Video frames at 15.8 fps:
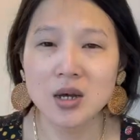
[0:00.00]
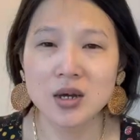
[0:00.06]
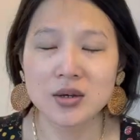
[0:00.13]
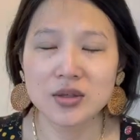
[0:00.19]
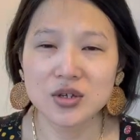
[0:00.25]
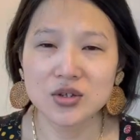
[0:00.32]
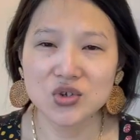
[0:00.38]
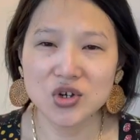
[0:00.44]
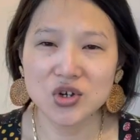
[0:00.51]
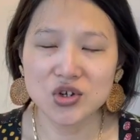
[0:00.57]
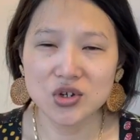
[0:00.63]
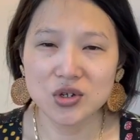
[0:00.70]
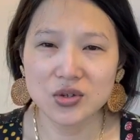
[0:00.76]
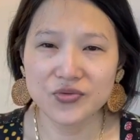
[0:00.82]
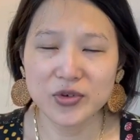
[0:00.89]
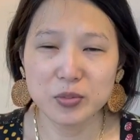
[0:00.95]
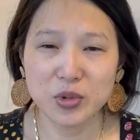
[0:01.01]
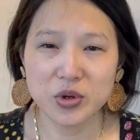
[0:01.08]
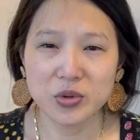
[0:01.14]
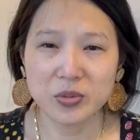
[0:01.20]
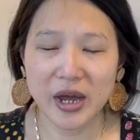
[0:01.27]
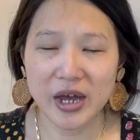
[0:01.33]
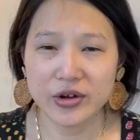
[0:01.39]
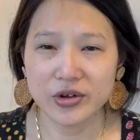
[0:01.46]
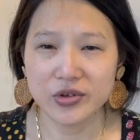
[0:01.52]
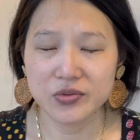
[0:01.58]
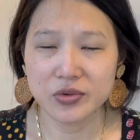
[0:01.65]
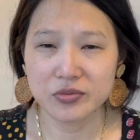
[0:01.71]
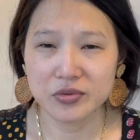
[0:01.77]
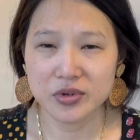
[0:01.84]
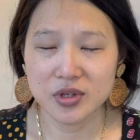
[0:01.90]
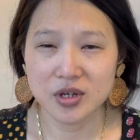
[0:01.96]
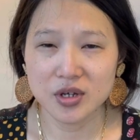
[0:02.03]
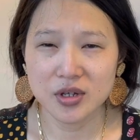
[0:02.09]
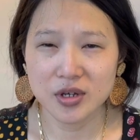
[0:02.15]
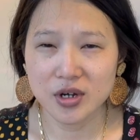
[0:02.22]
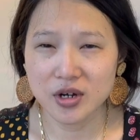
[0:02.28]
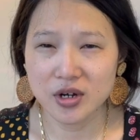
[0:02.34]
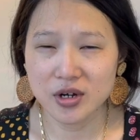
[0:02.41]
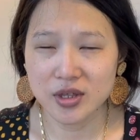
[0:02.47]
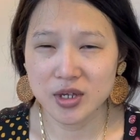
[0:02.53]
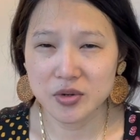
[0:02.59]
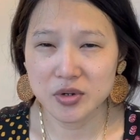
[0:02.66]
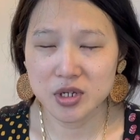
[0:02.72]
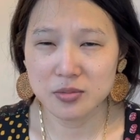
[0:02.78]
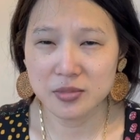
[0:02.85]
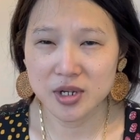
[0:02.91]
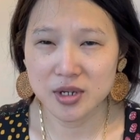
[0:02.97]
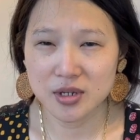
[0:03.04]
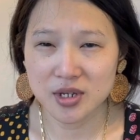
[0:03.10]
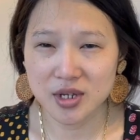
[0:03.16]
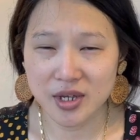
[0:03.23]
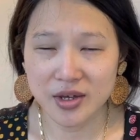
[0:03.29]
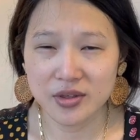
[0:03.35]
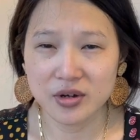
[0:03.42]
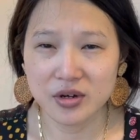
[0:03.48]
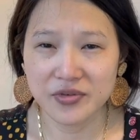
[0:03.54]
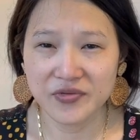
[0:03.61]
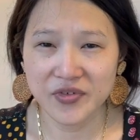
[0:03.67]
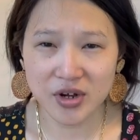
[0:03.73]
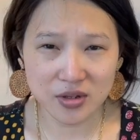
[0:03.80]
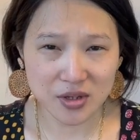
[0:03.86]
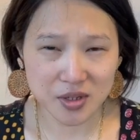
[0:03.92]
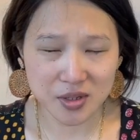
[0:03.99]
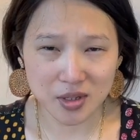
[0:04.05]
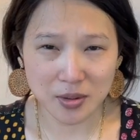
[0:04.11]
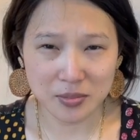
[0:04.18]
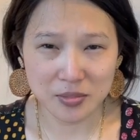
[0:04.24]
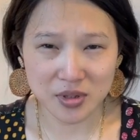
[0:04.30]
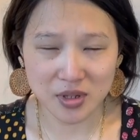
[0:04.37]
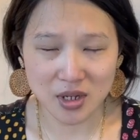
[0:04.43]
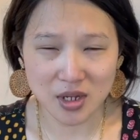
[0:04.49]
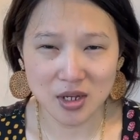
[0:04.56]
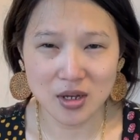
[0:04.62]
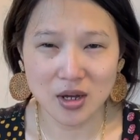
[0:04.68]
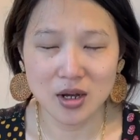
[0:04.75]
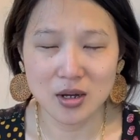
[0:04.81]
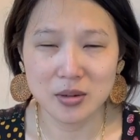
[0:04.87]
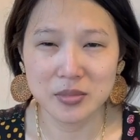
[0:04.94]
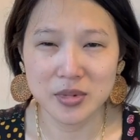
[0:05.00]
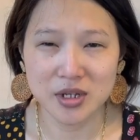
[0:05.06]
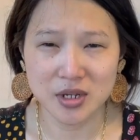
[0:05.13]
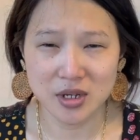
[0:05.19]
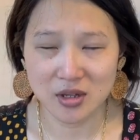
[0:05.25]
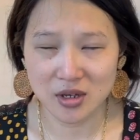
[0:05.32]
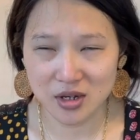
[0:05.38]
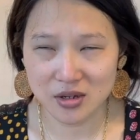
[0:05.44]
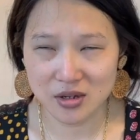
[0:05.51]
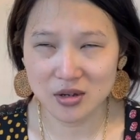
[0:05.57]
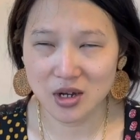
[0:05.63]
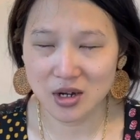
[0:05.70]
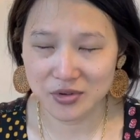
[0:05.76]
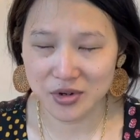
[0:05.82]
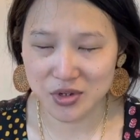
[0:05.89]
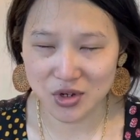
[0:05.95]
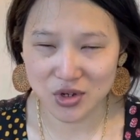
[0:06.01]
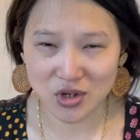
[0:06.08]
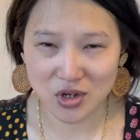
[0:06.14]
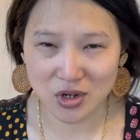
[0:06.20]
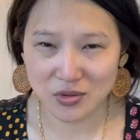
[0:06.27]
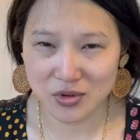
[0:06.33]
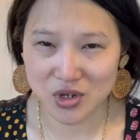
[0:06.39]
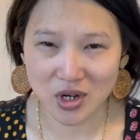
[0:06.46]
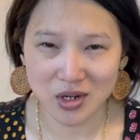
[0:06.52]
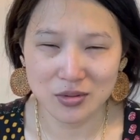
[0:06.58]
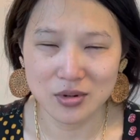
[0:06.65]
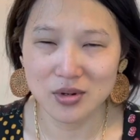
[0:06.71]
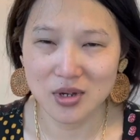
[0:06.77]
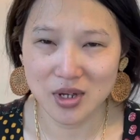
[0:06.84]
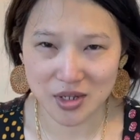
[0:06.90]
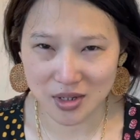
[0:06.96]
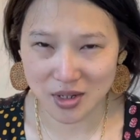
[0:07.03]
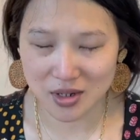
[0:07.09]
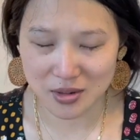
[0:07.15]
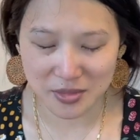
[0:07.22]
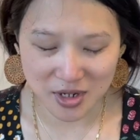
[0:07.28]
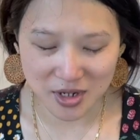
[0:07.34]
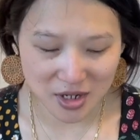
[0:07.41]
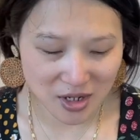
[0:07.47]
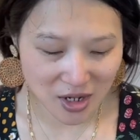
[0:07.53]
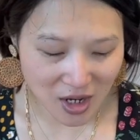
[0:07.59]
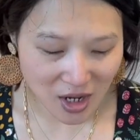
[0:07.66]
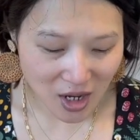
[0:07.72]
The instructions for both patterns were really clear and they went to together fairly simply um, until I got to the cover stitching, which I will get to that in a minute.